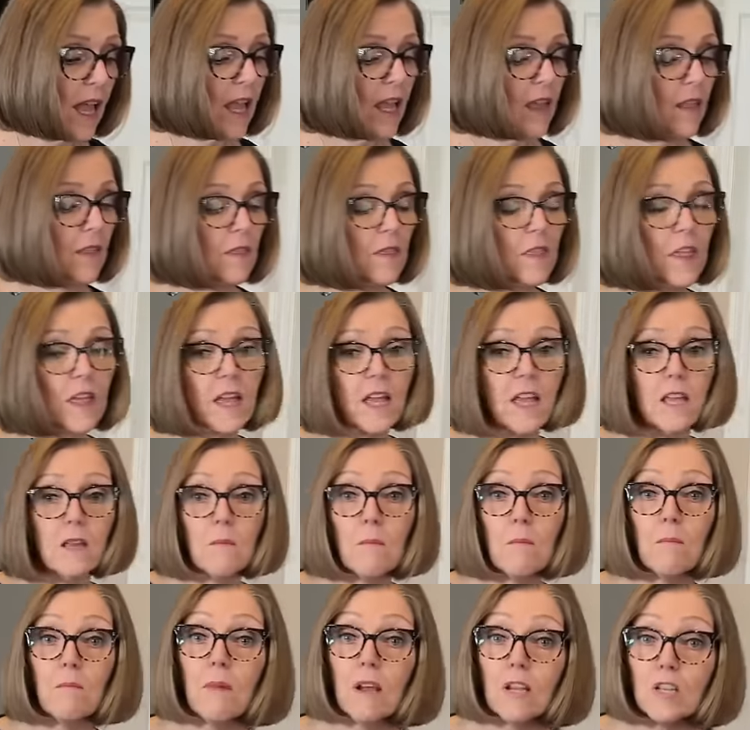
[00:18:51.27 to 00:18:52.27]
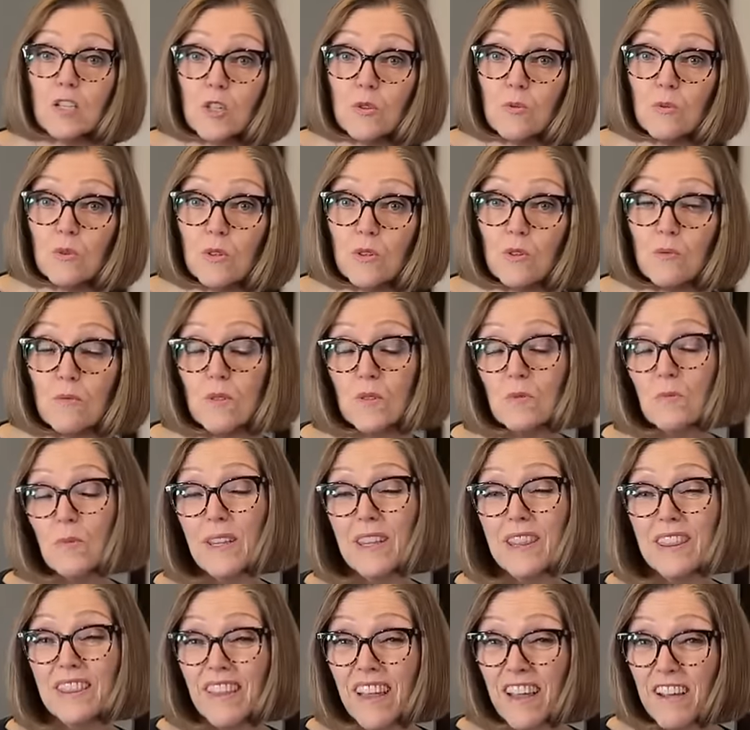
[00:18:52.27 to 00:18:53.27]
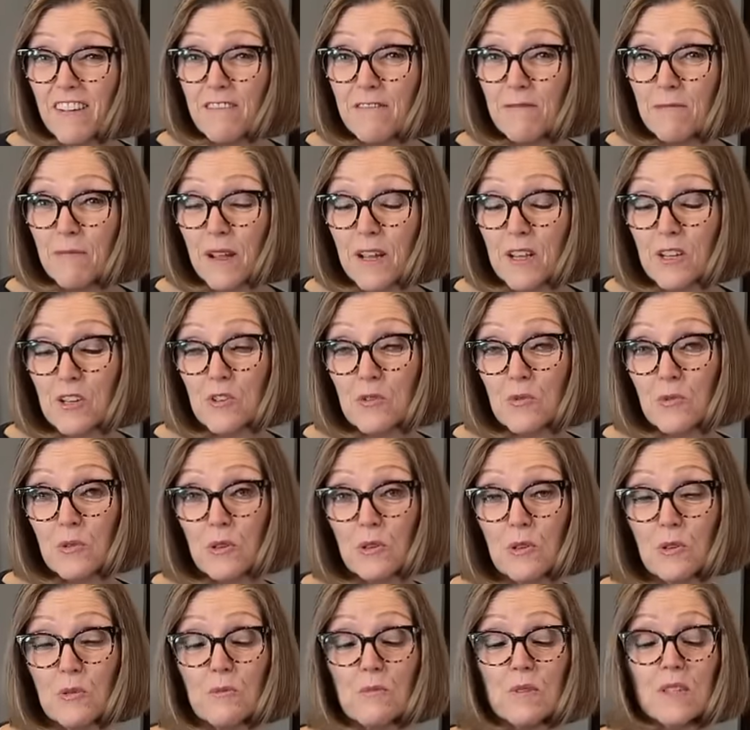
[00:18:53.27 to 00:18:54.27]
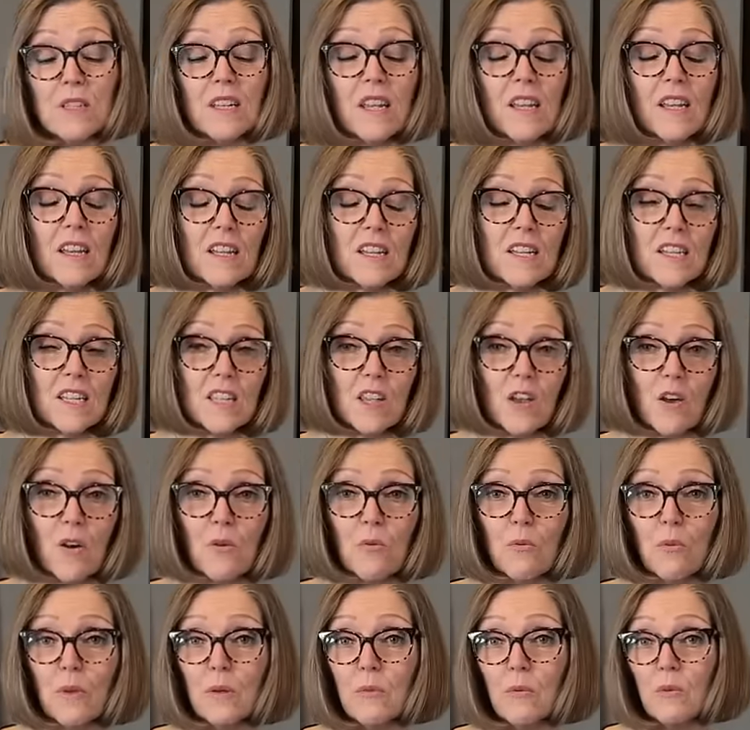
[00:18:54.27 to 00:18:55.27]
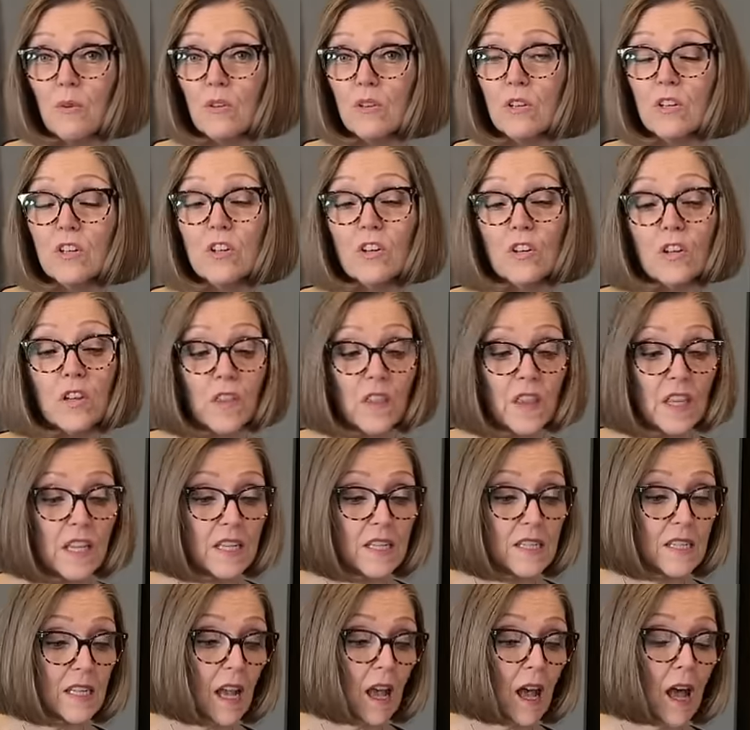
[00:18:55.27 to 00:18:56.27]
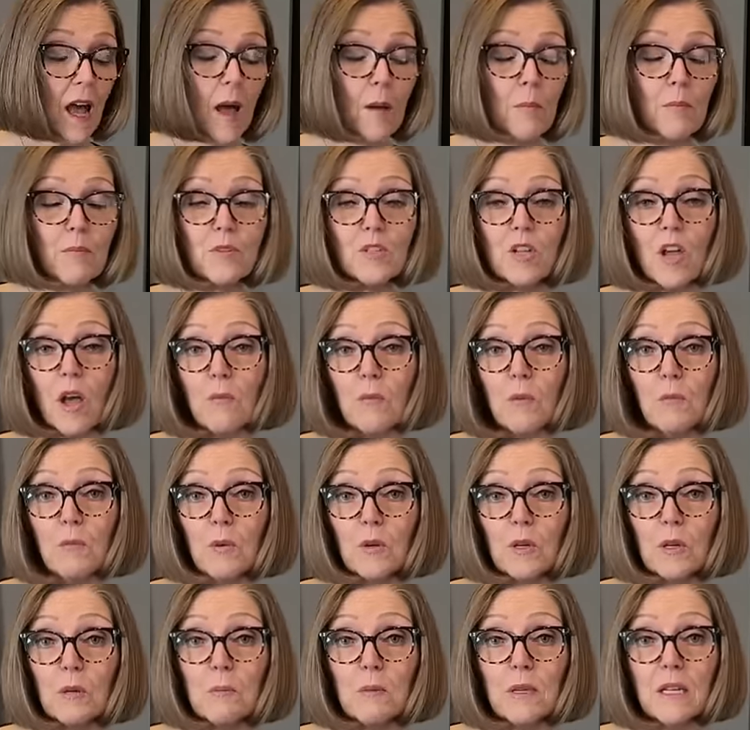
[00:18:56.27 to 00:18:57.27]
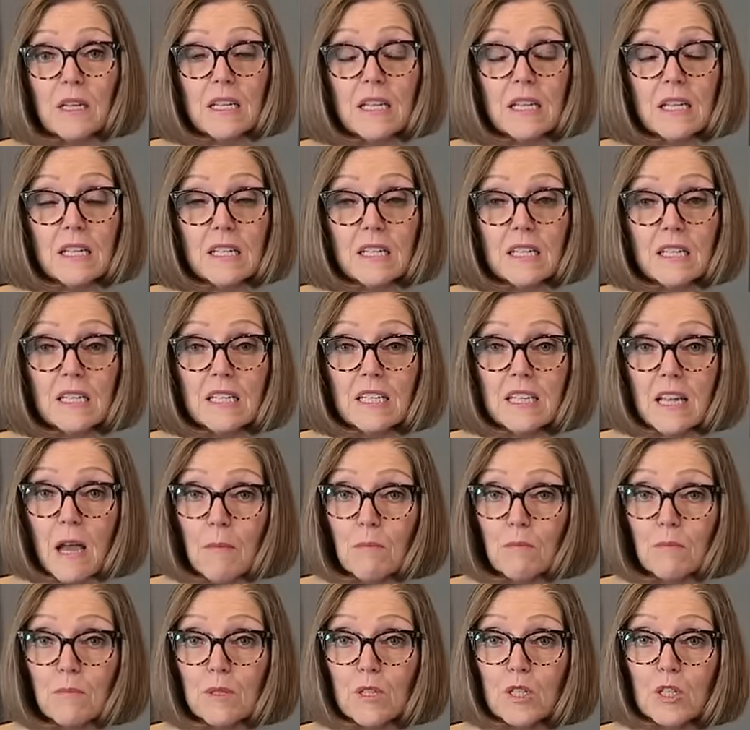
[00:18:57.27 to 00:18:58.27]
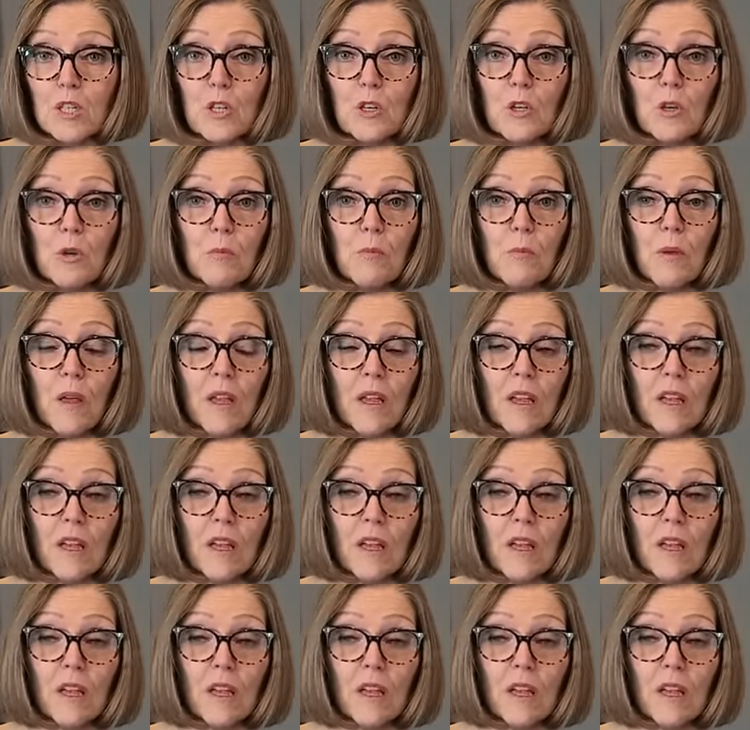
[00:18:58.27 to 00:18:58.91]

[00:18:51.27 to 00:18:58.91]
And then mushrooms, we love mushrooms. So we will cook these up. Tom will put them in his dump soup.